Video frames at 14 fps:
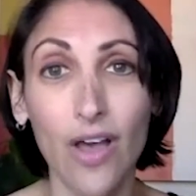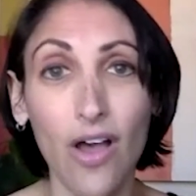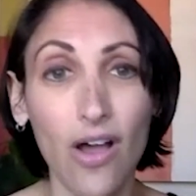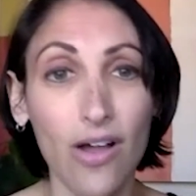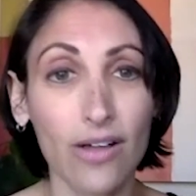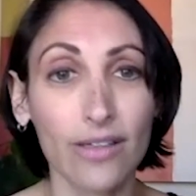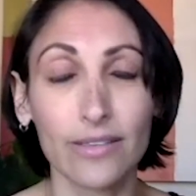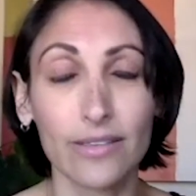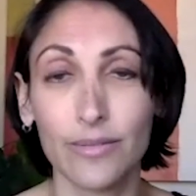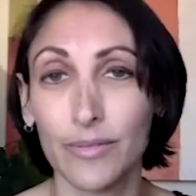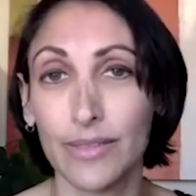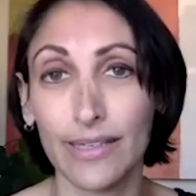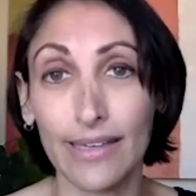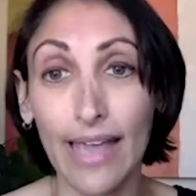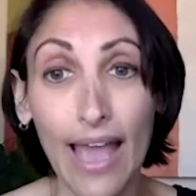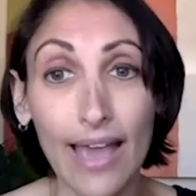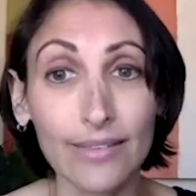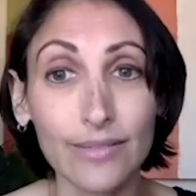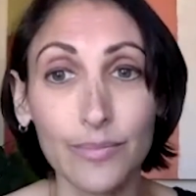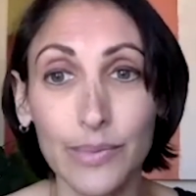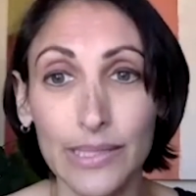long, it
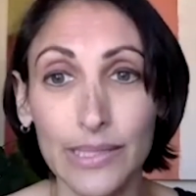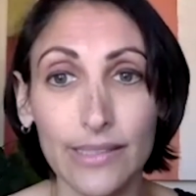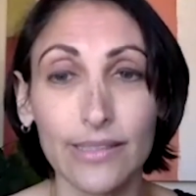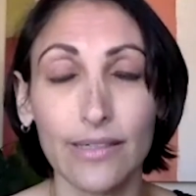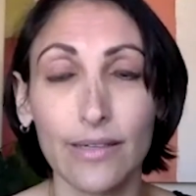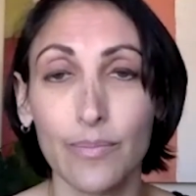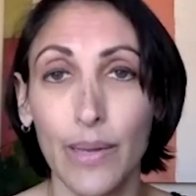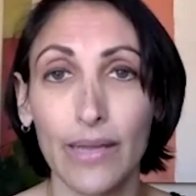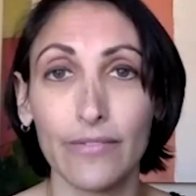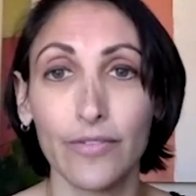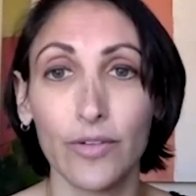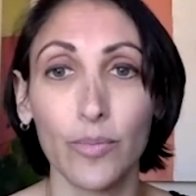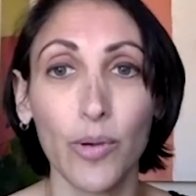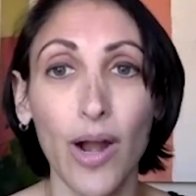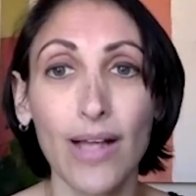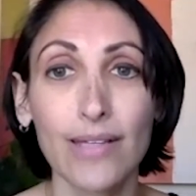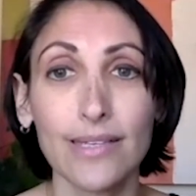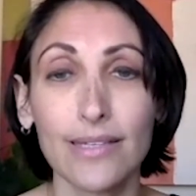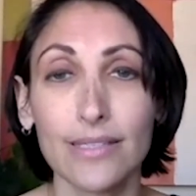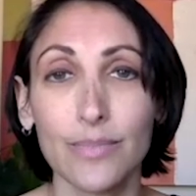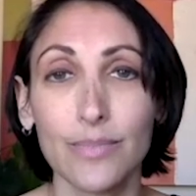can be a painful
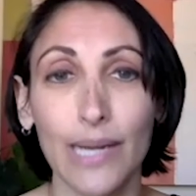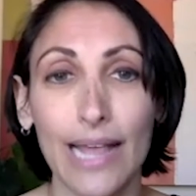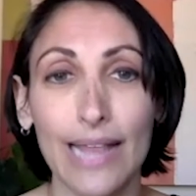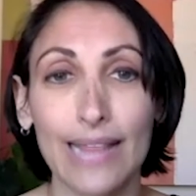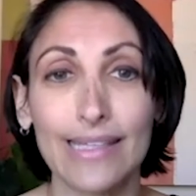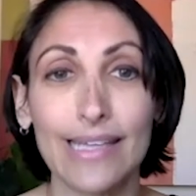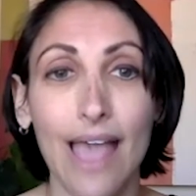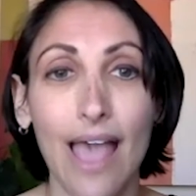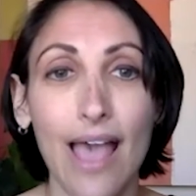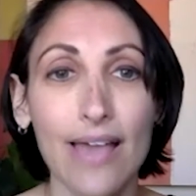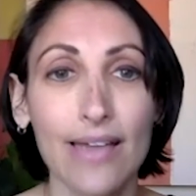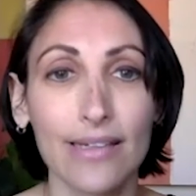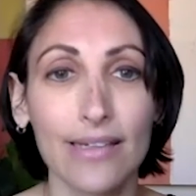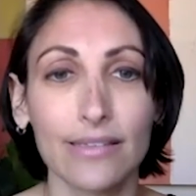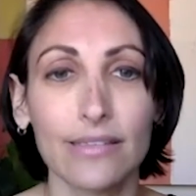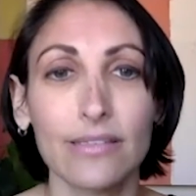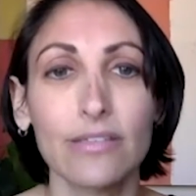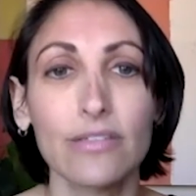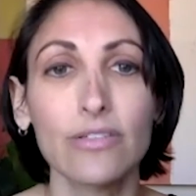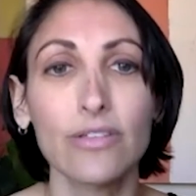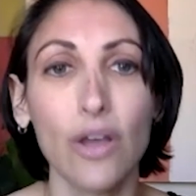process, but at the end,
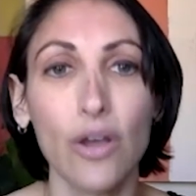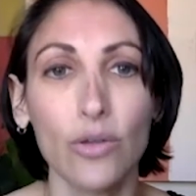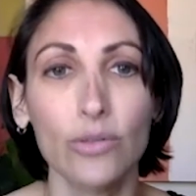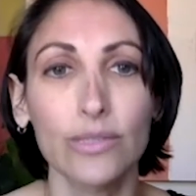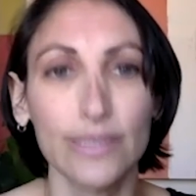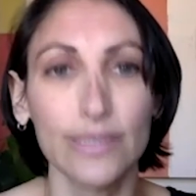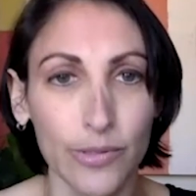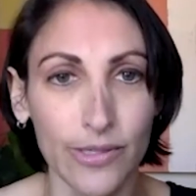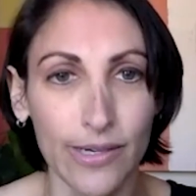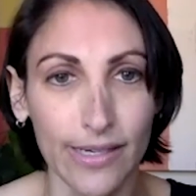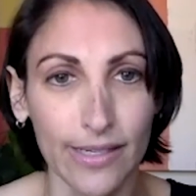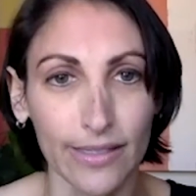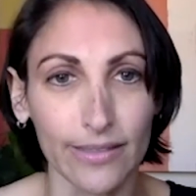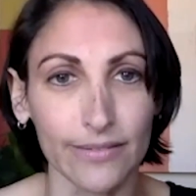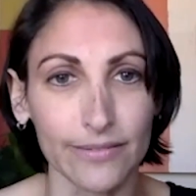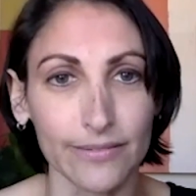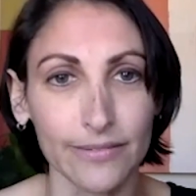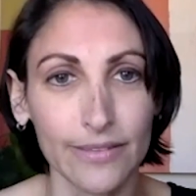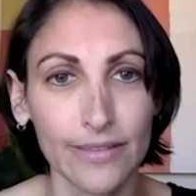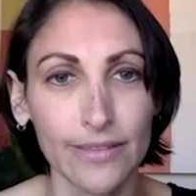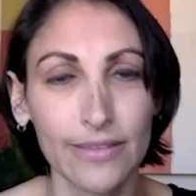it's so liberating.
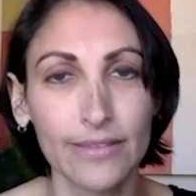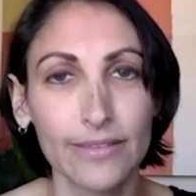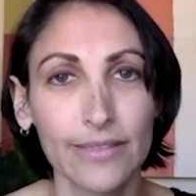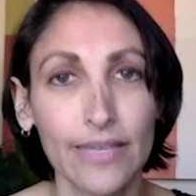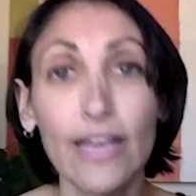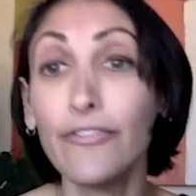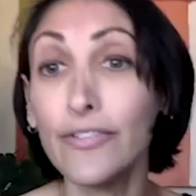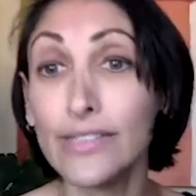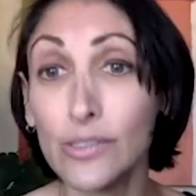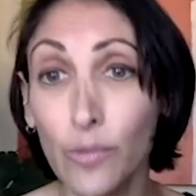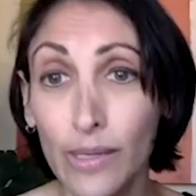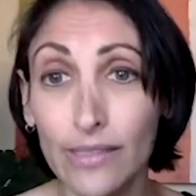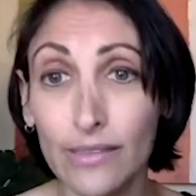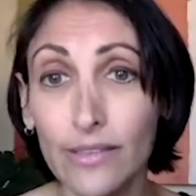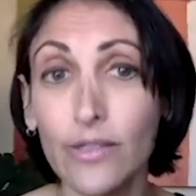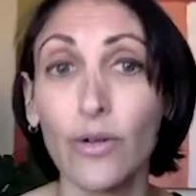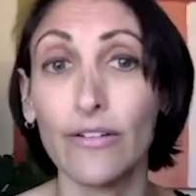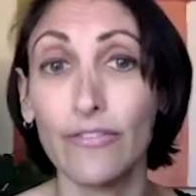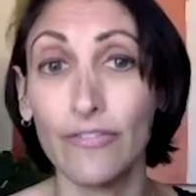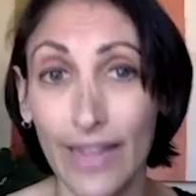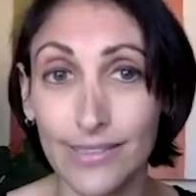If it's what,
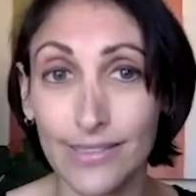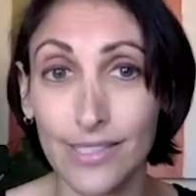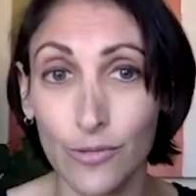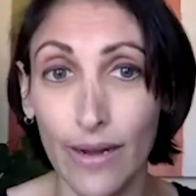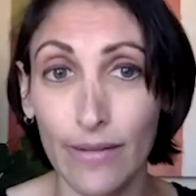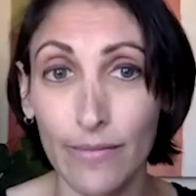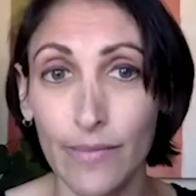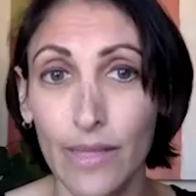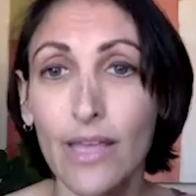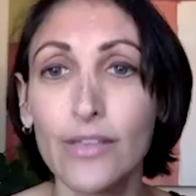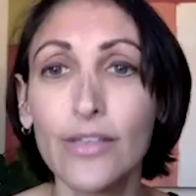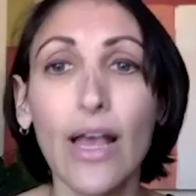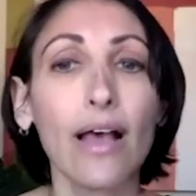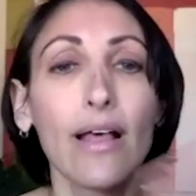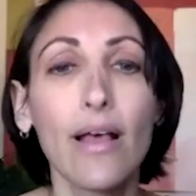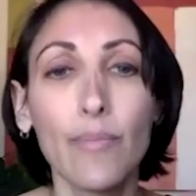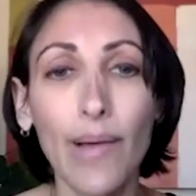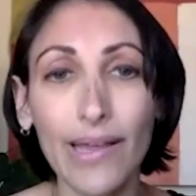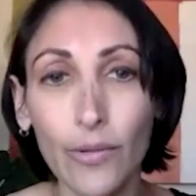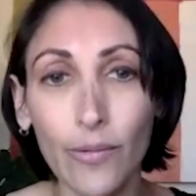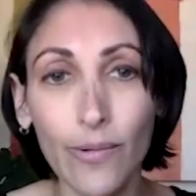if that's the right, yeah,
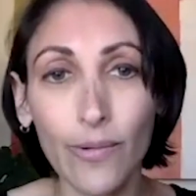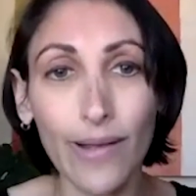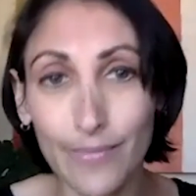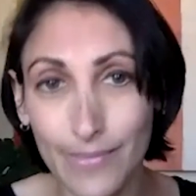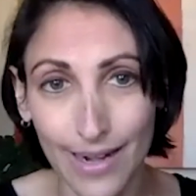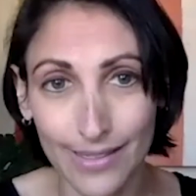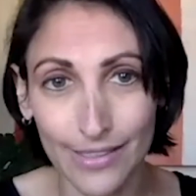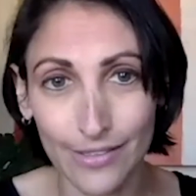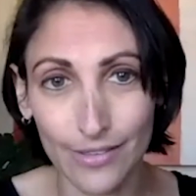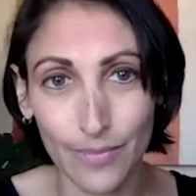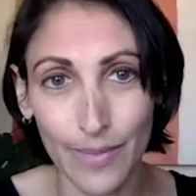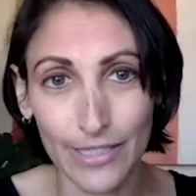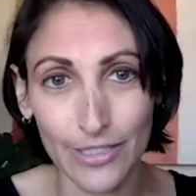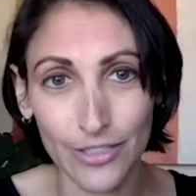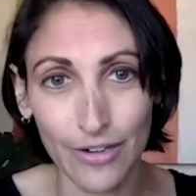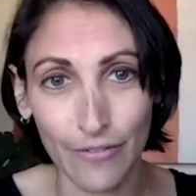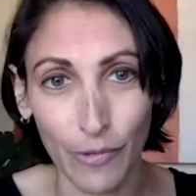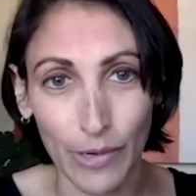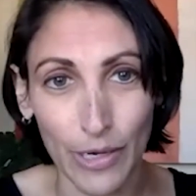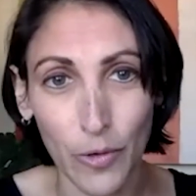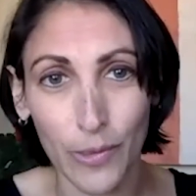by the way, I'm not here to make sure
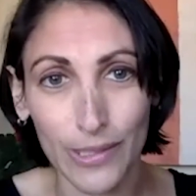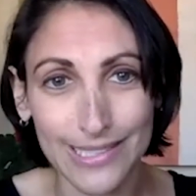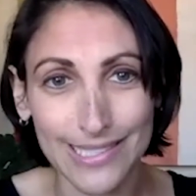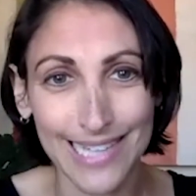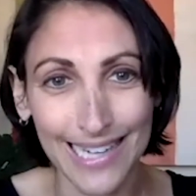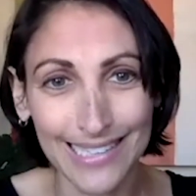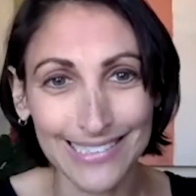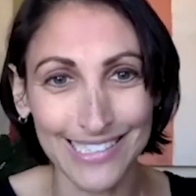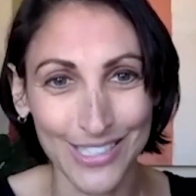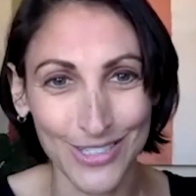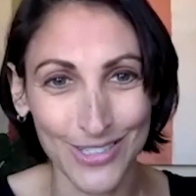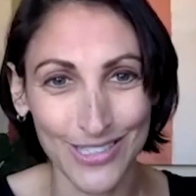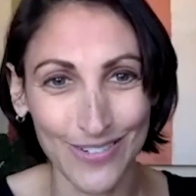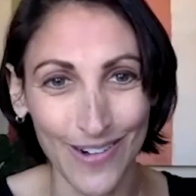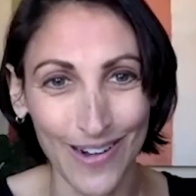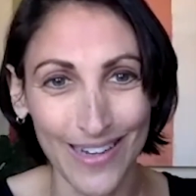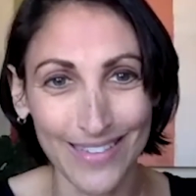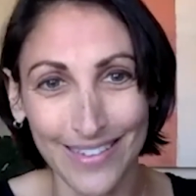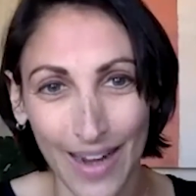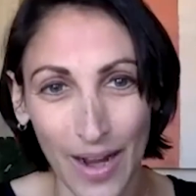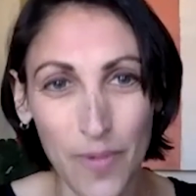everyone quits dentistry, right?
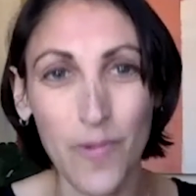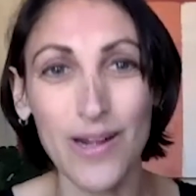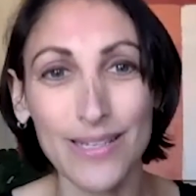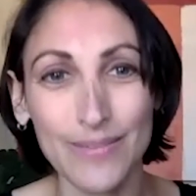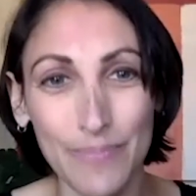Like I wanted